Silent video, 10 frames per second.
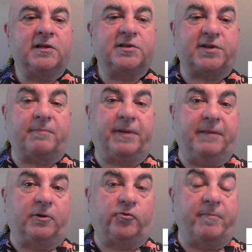Some
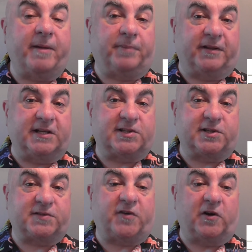people remember this
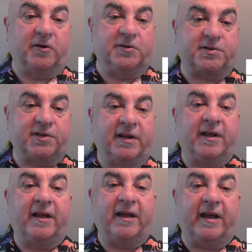as follows:
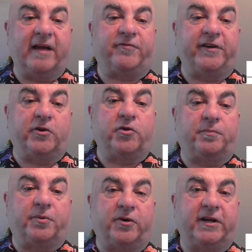every
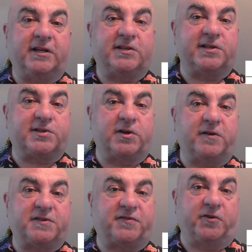good boy
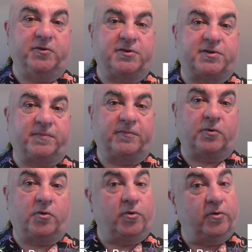deserves fruit,
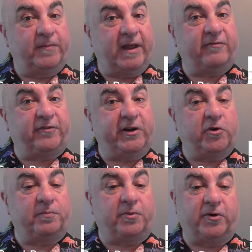or every
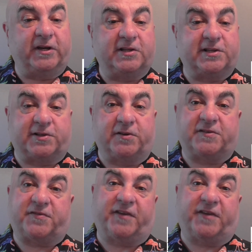good boy deserves